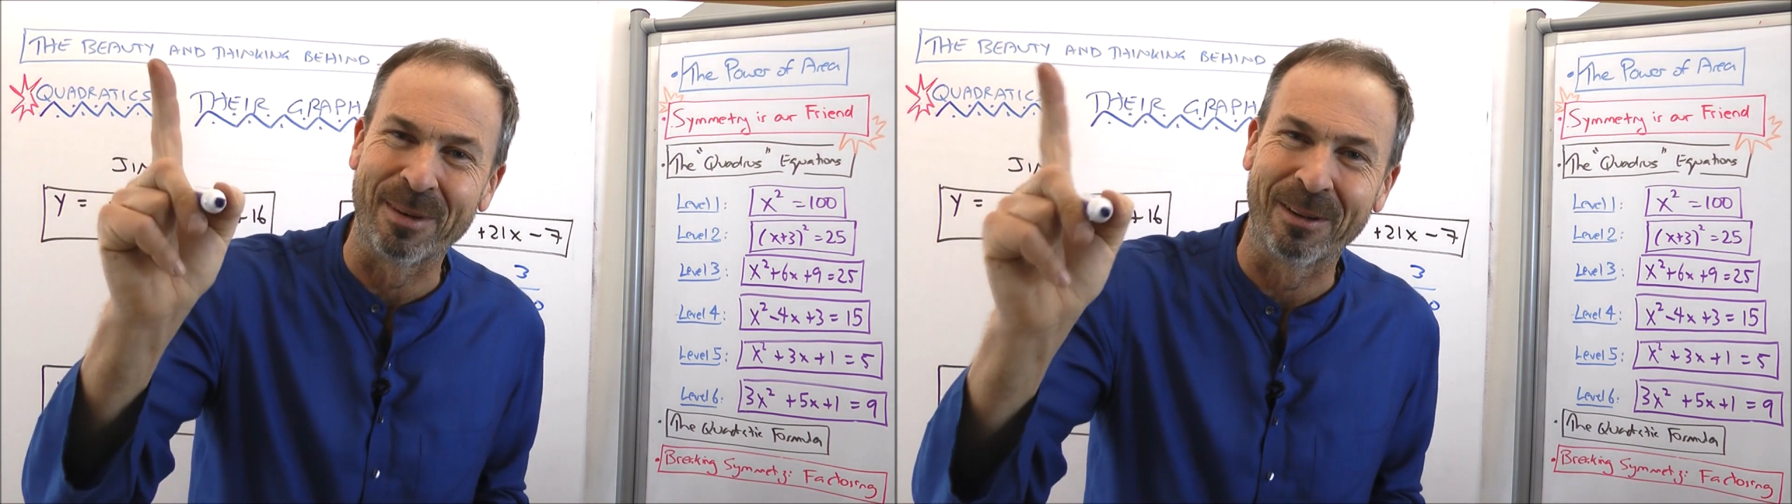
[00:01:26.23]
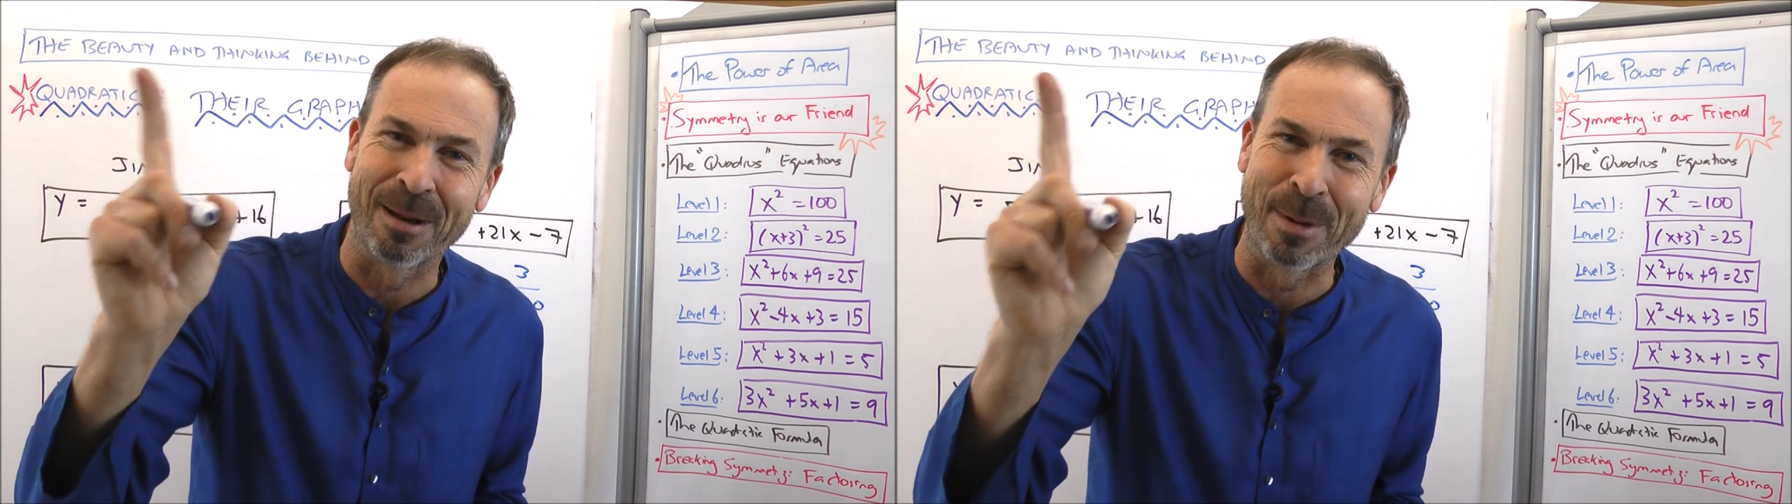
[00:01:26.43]

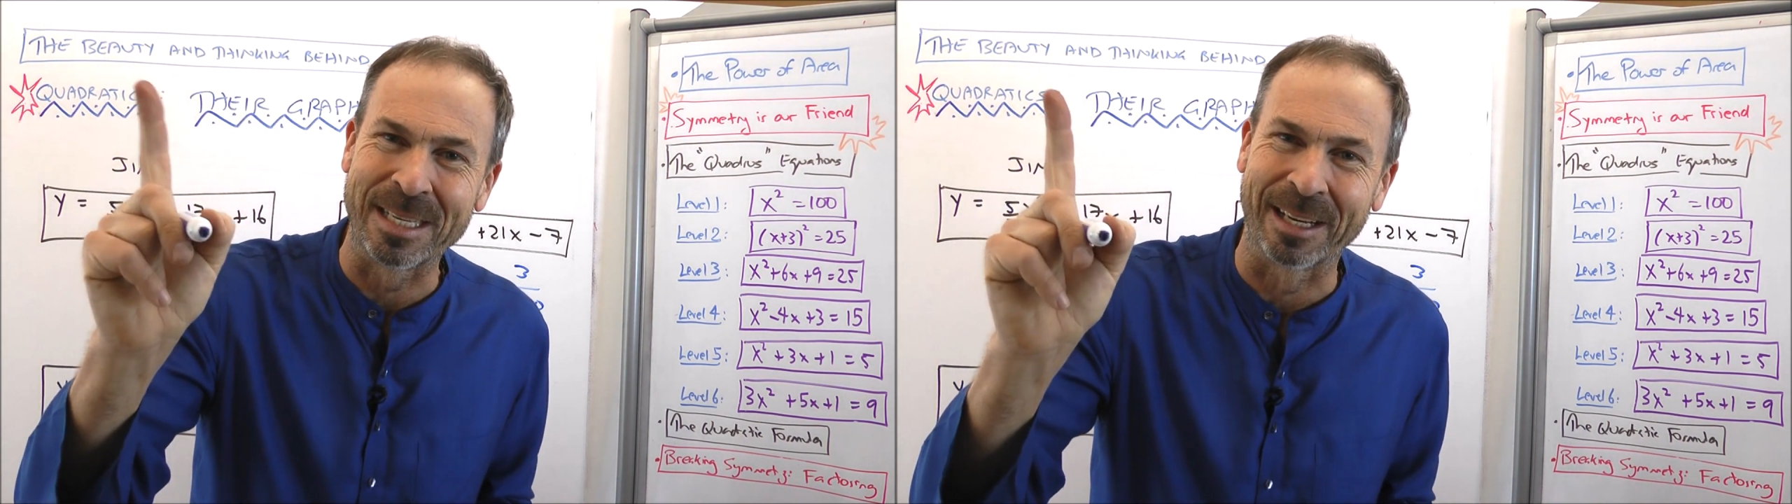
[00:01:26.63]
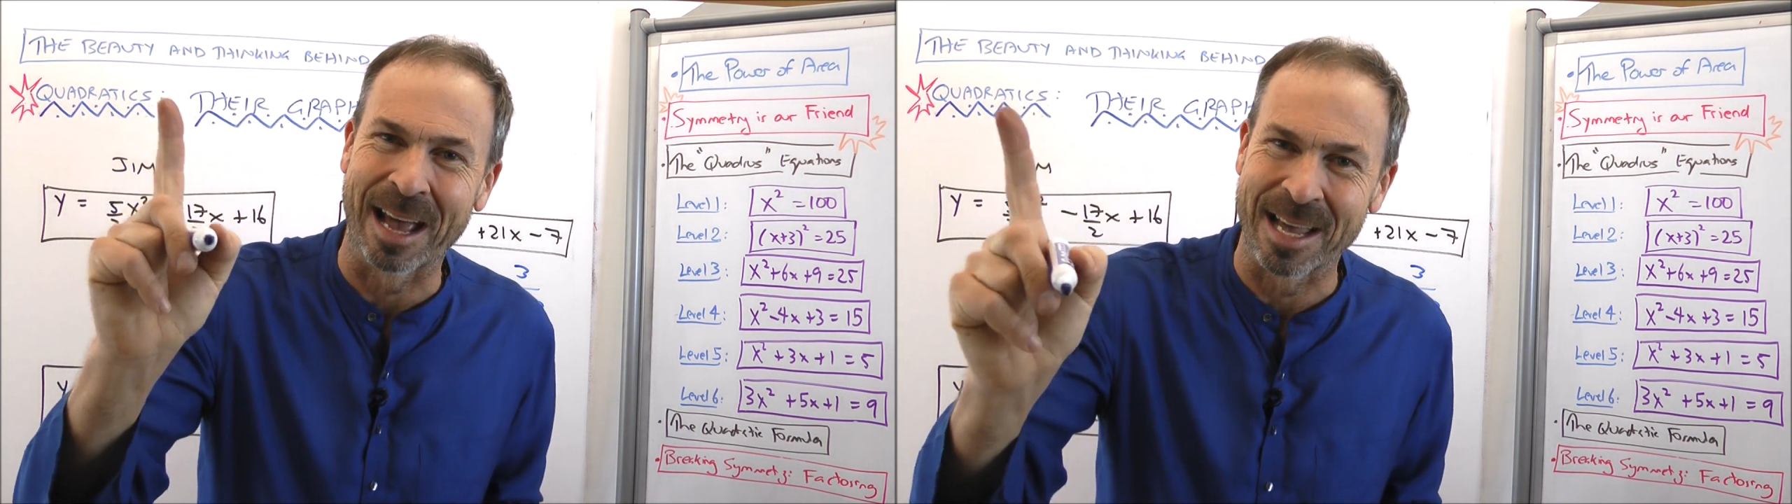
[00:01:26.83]
let me
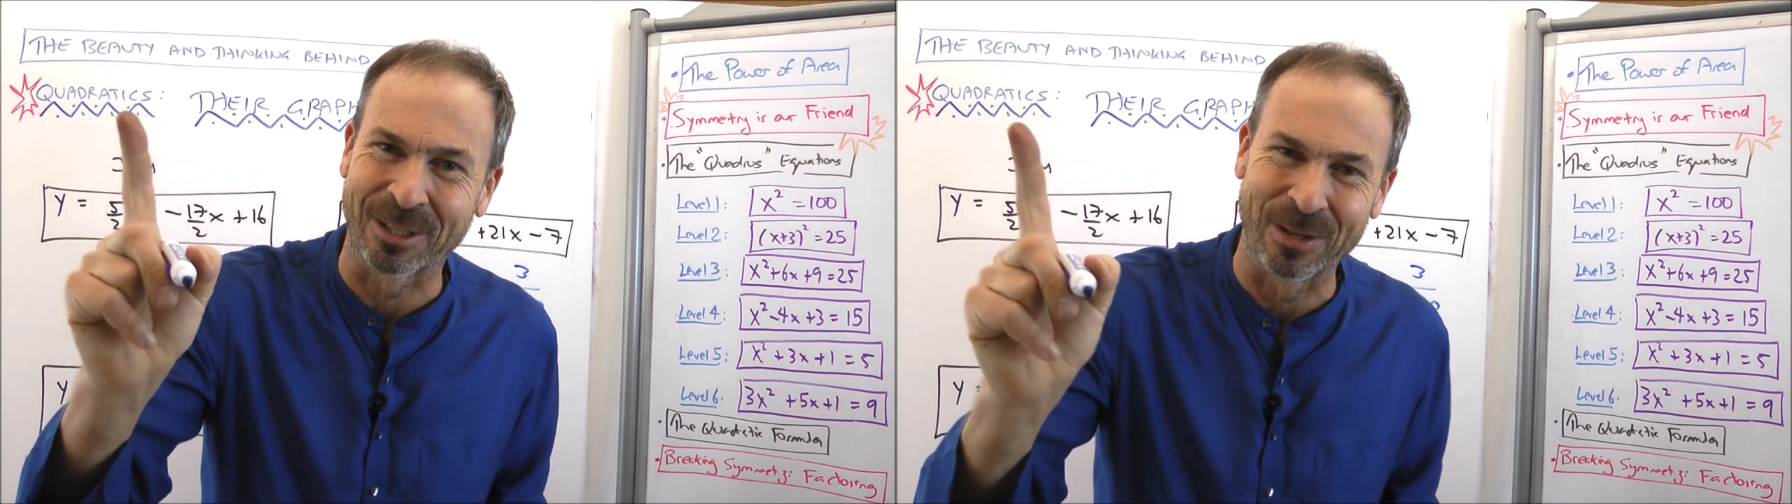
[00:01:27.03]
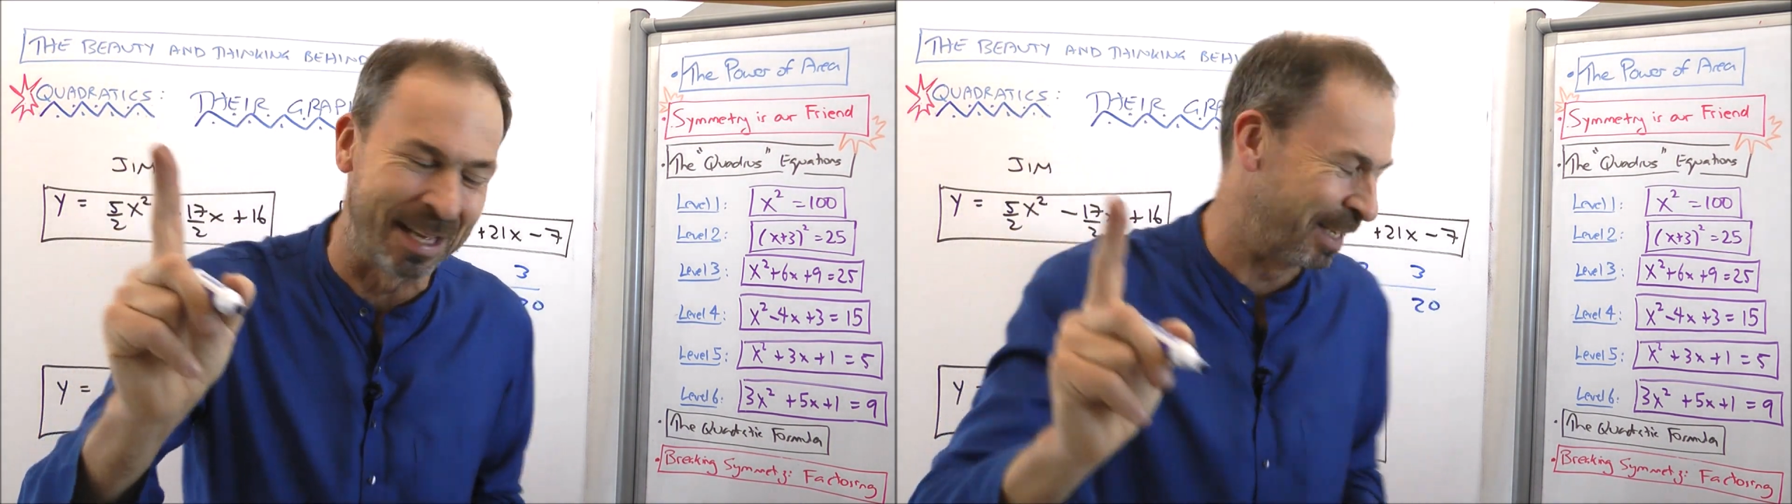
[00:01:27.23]
tell, ask
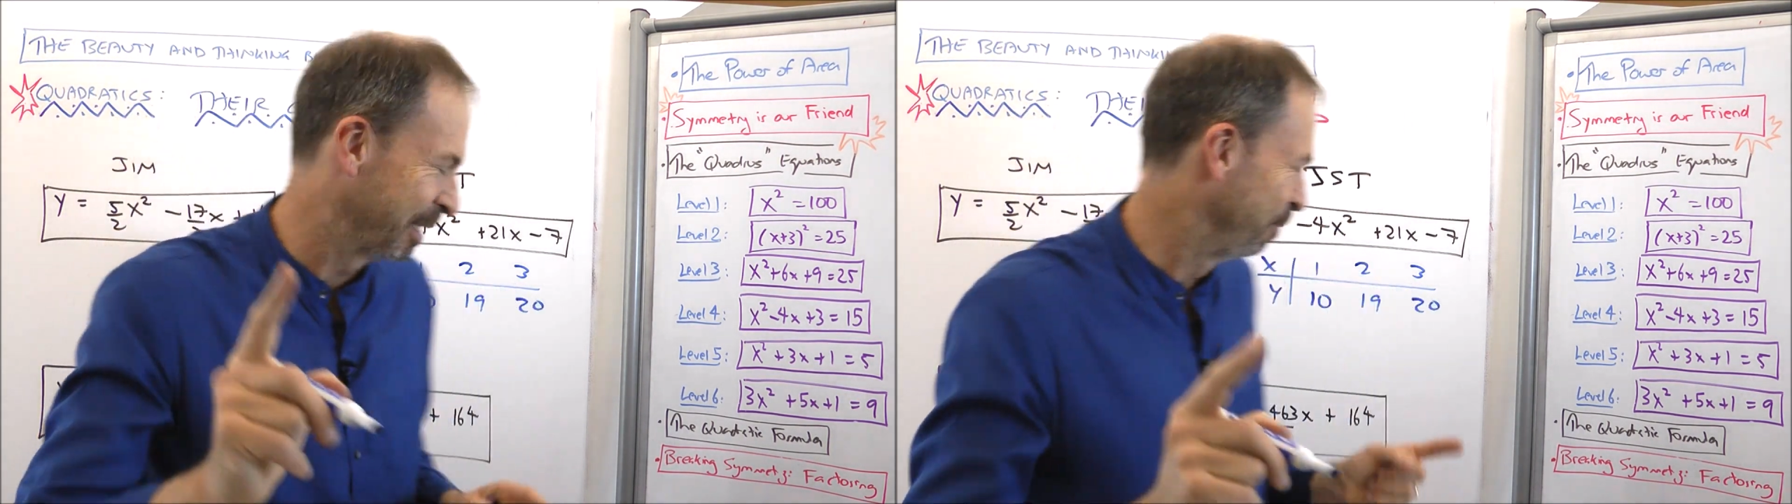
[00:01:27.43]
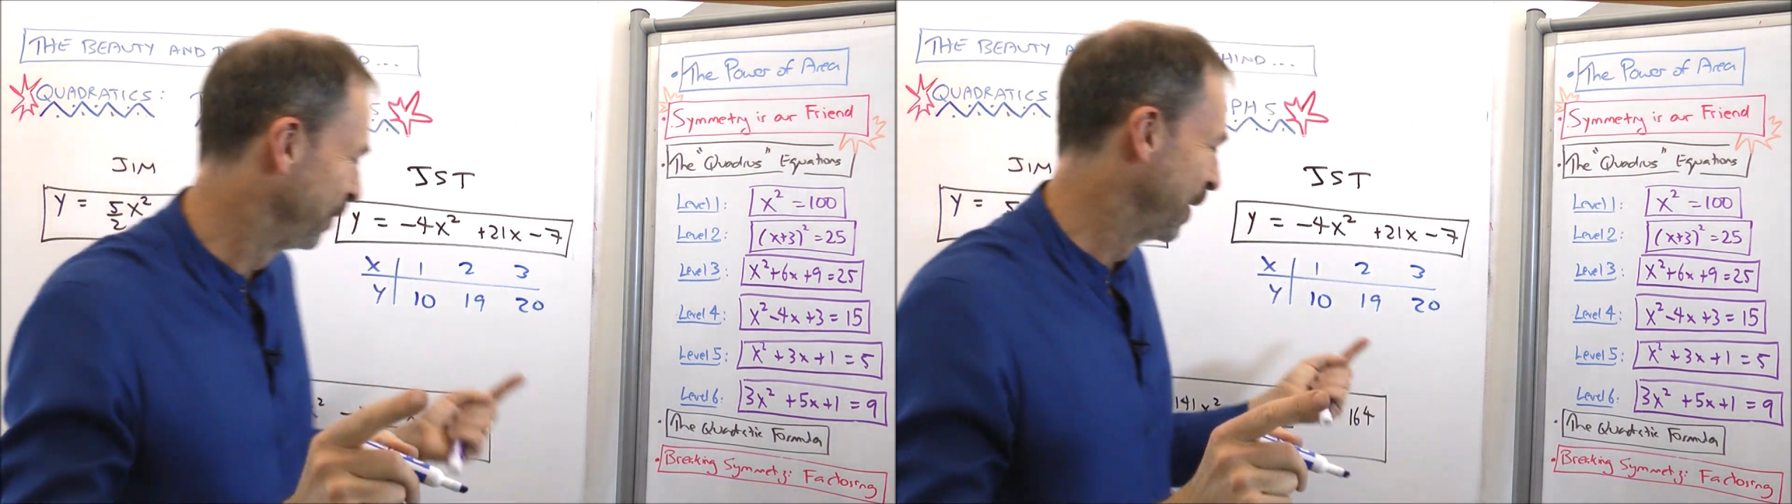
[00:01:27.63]
you this.